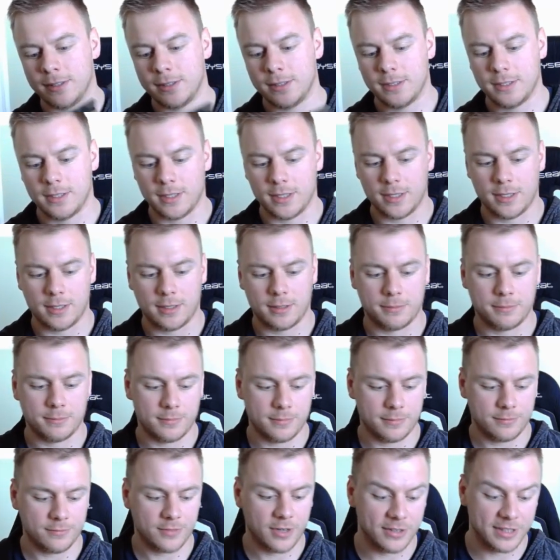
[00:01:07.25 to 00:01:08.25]
Um,
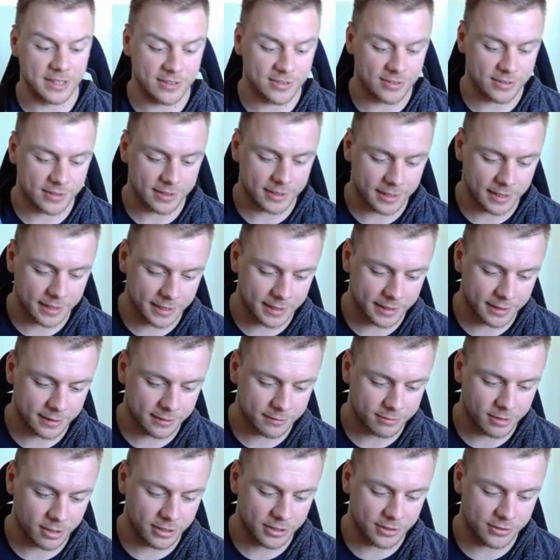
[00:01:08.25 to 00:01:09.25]
very easy to clean,
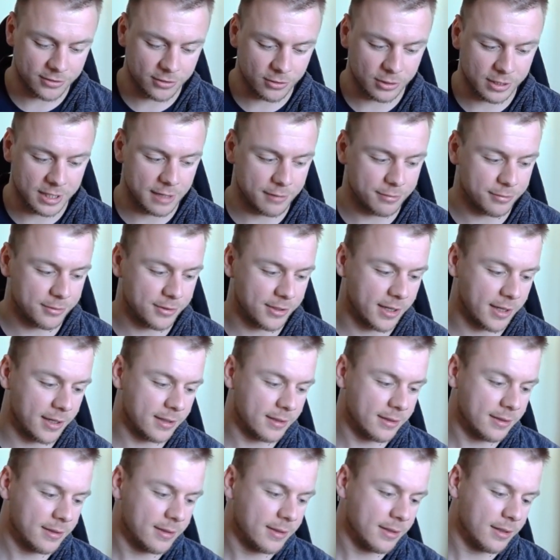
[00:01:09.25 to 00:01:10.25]
very easy to look after,
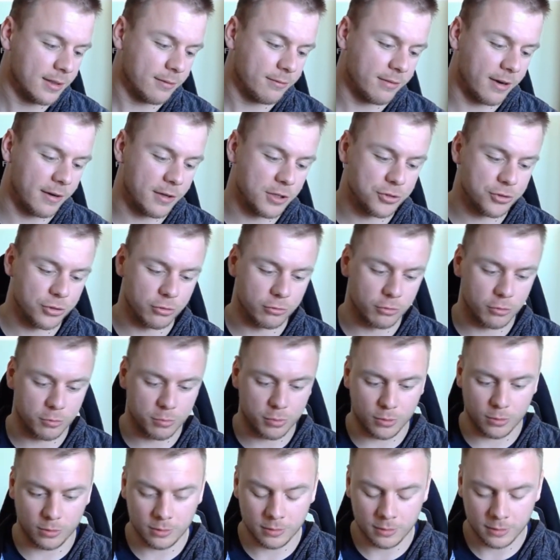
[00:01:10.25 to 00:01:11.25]
very
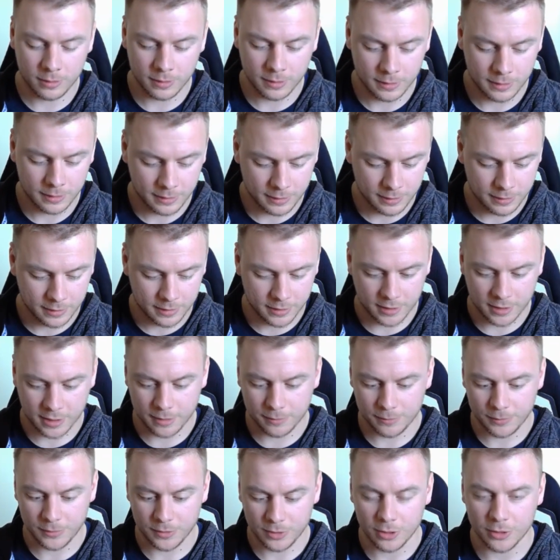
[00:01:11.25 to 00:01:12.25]
durable.
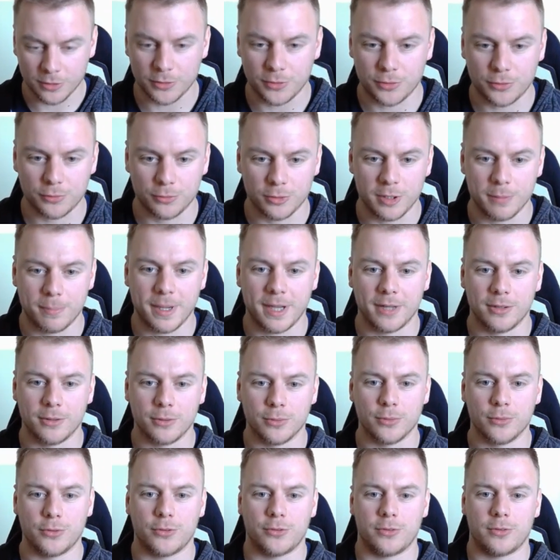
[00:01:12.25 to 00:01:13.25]
Um, got the three
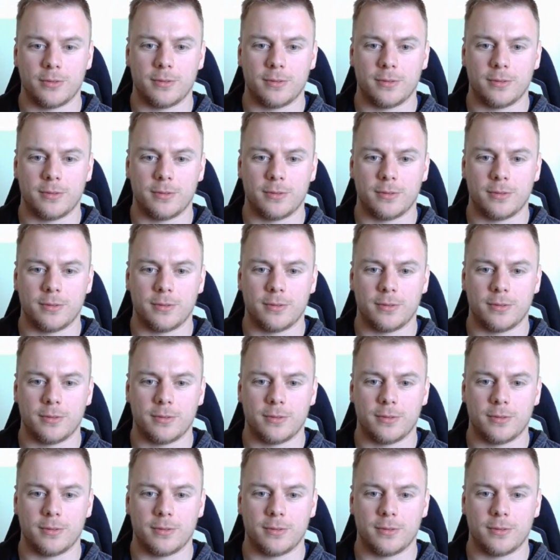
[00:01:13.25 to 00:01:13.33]
pedals